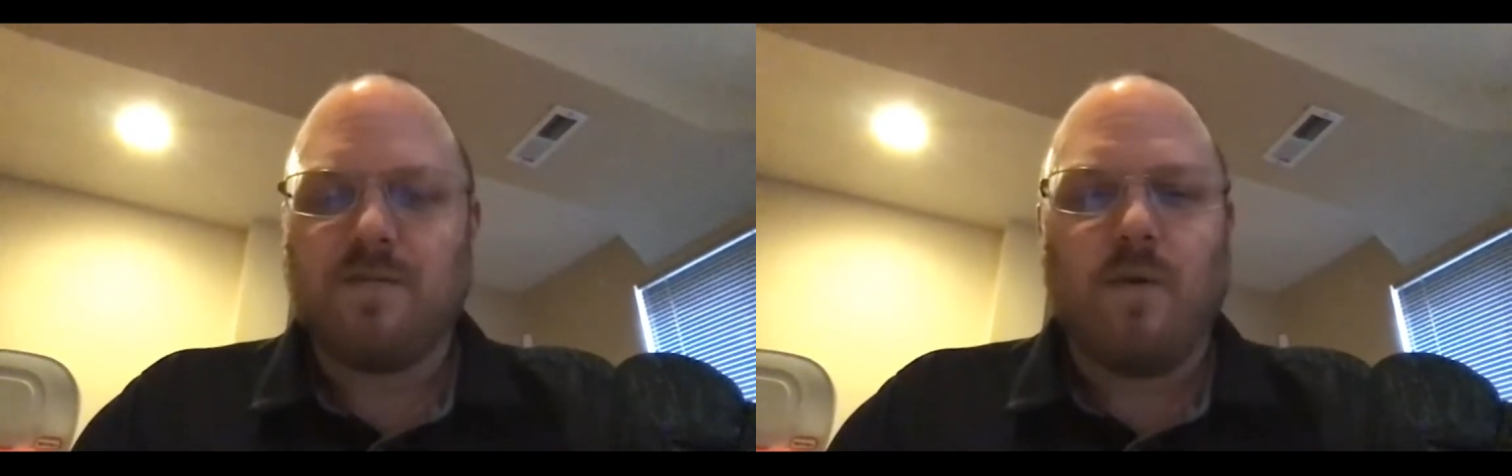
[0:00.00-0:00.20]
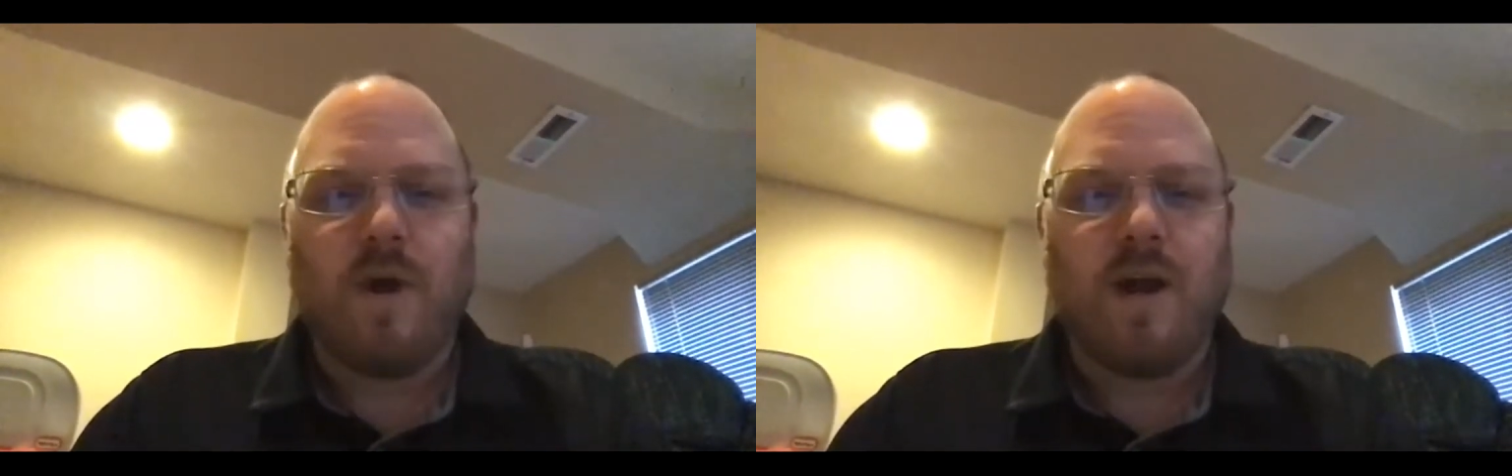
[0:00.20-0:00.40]

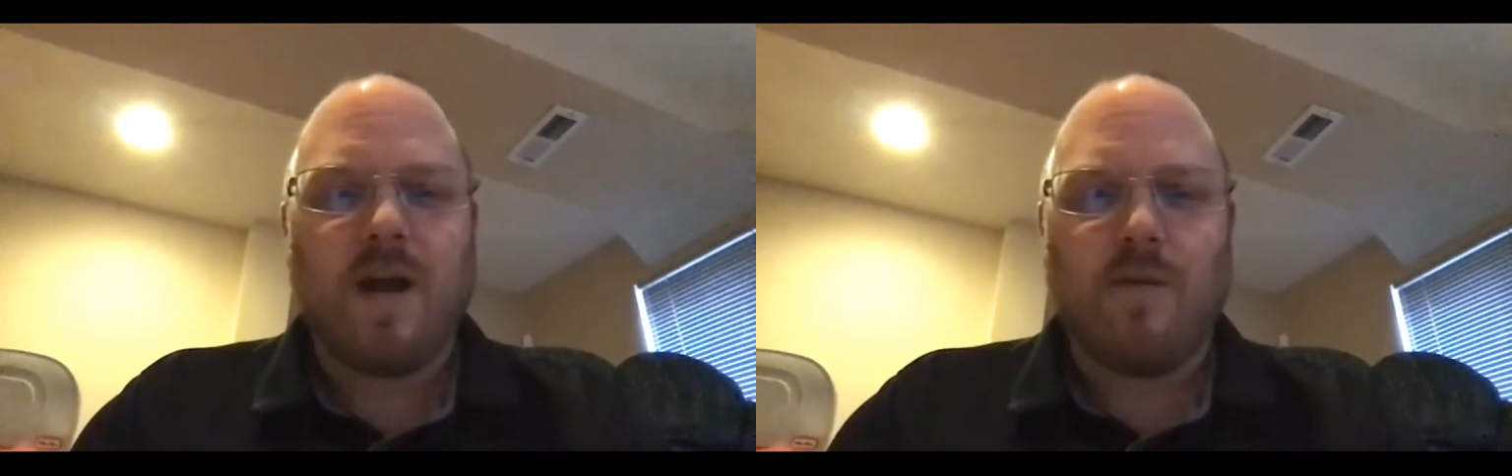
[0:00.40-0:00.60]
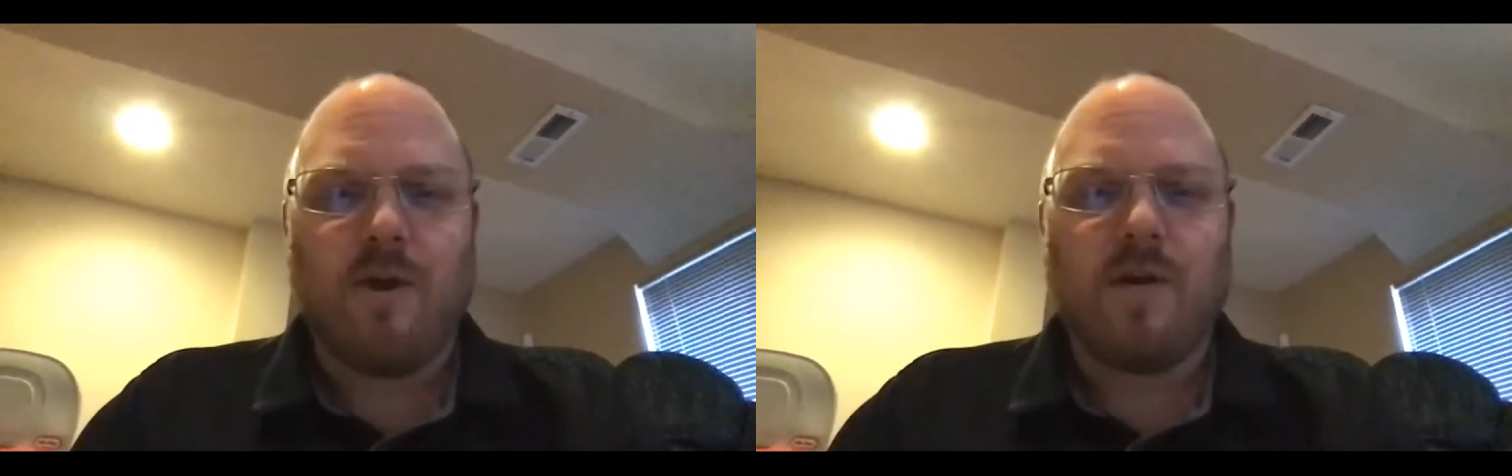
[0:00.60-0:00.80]
but what I kind
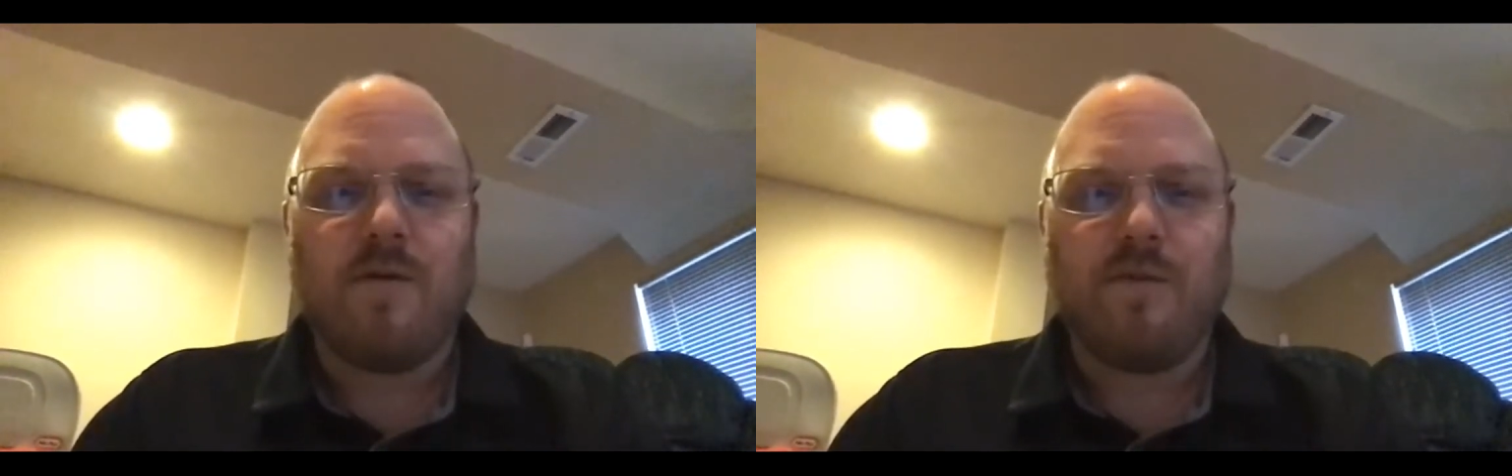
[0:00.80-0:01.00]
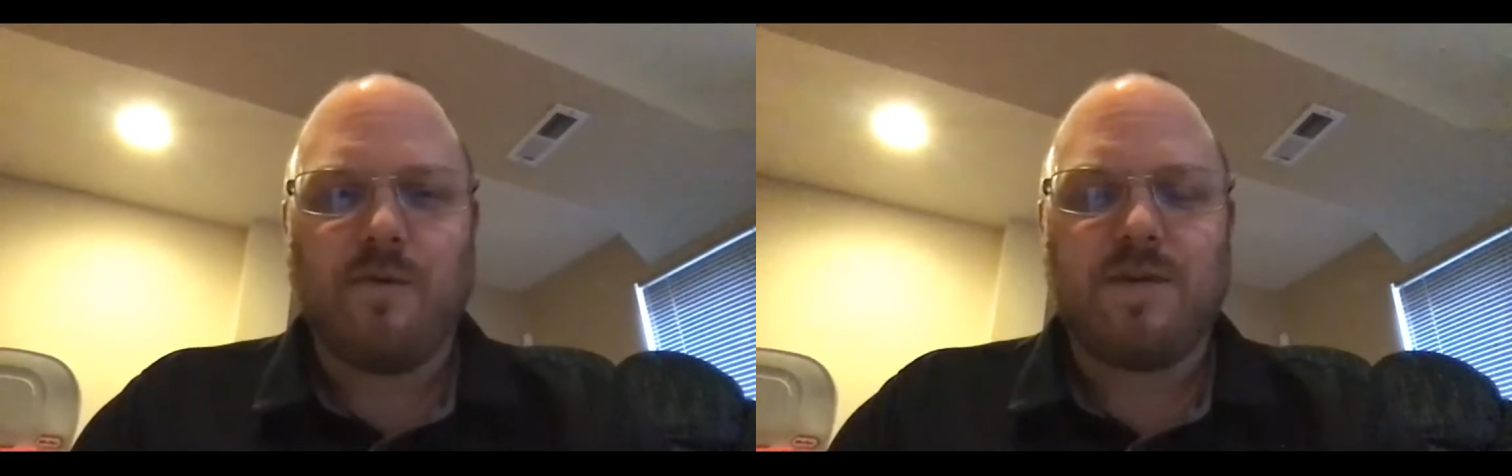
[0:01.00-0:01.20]
of want to go
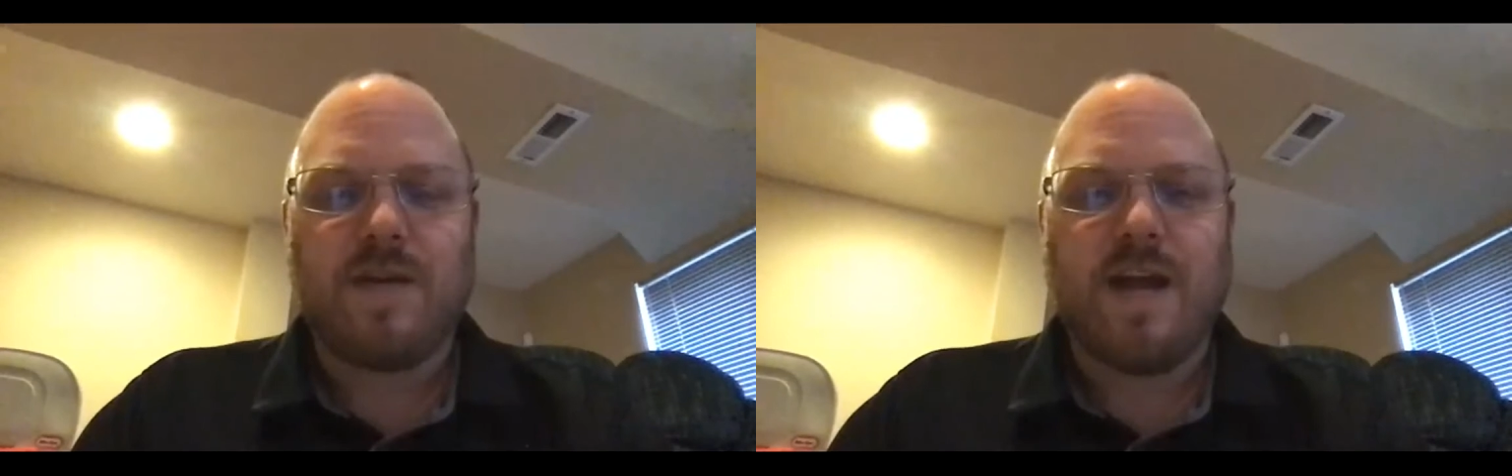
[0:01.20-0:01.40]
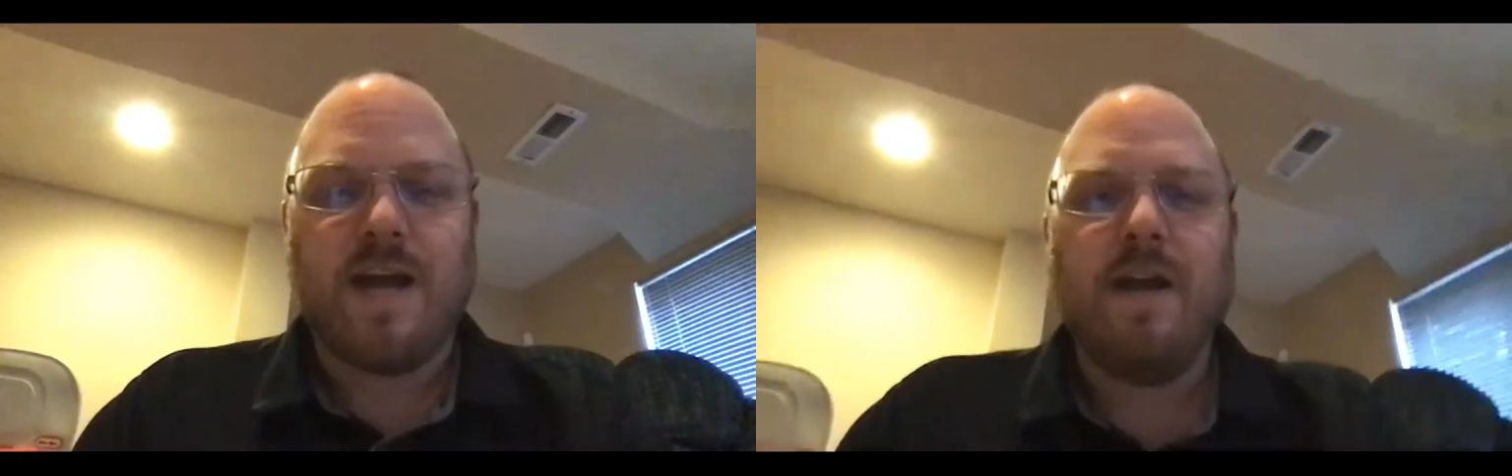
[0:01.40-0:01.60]
through
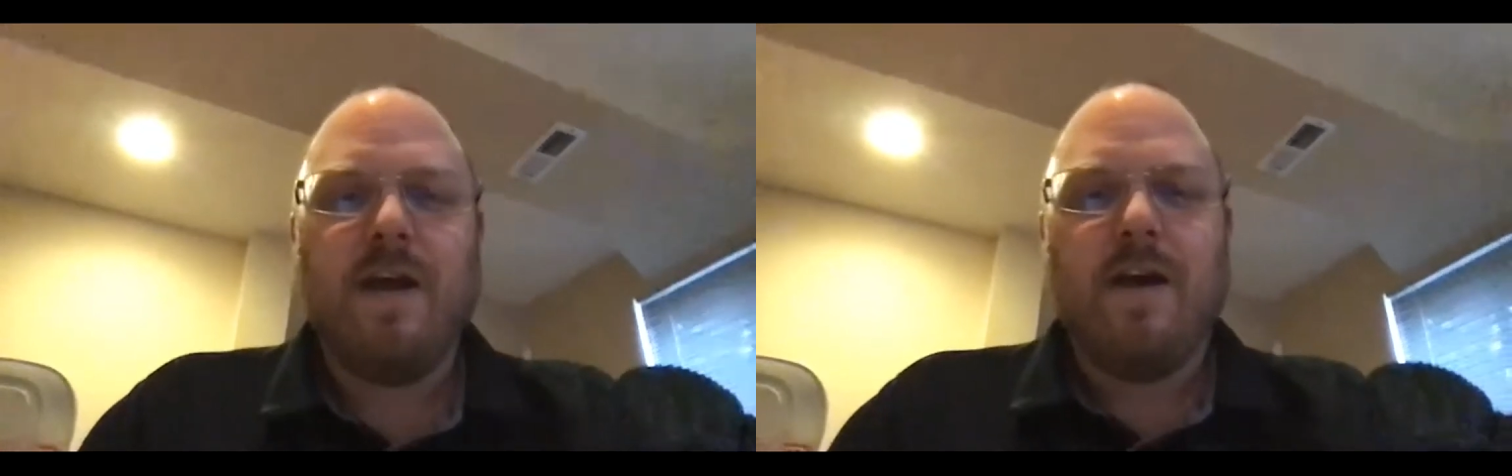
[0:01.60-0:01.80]
today,